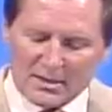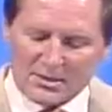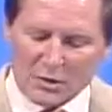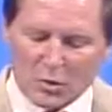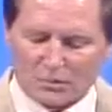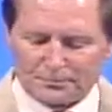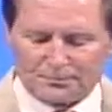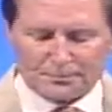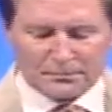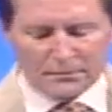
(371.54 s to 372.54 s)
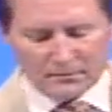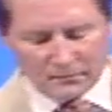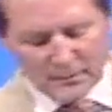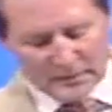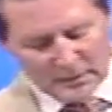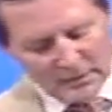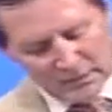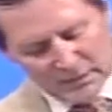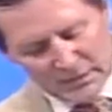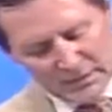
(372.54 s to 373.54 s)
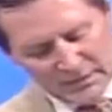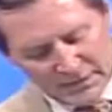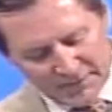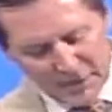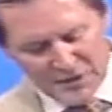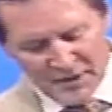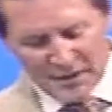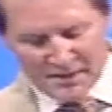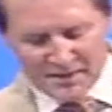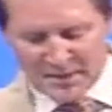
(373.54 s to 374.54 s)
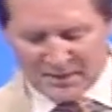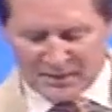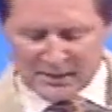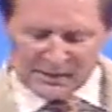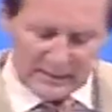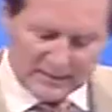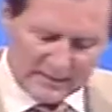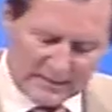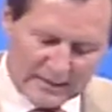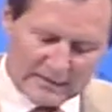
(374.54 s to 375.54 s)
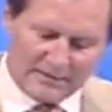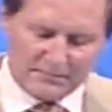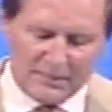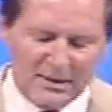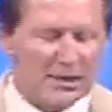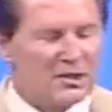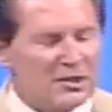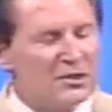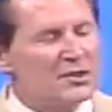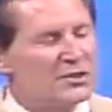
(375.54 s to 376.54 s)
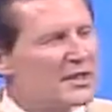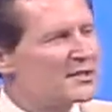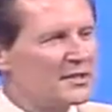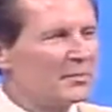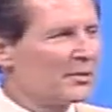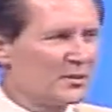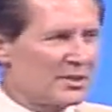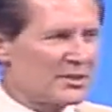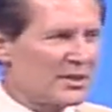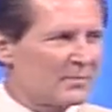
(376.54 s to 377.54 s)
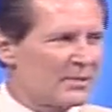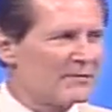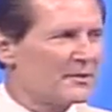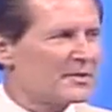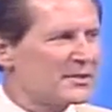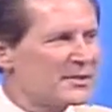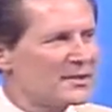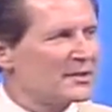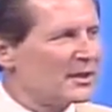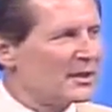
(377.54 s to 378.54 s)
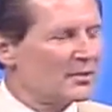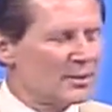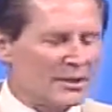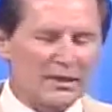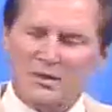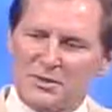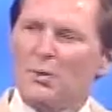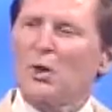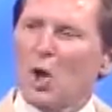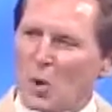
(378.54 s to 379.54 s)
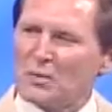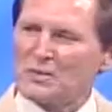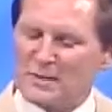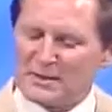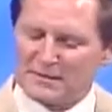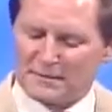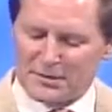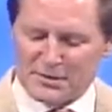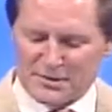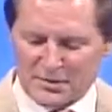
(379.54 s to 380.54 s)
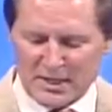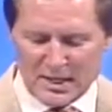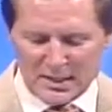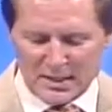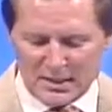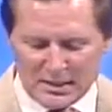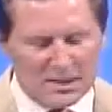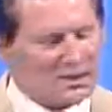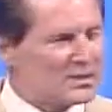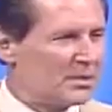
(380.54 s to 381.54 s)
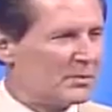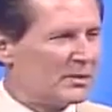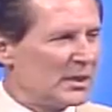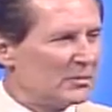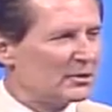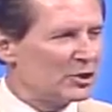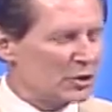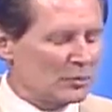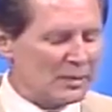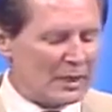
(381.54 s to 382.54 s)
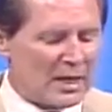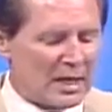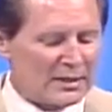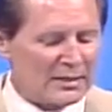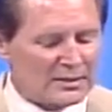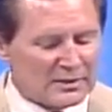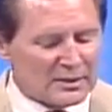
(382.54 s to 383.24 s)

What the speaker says: So diversity is something that teaches us simply to accept differences, really, because there will always be differences, okay? It's to be able to look beyond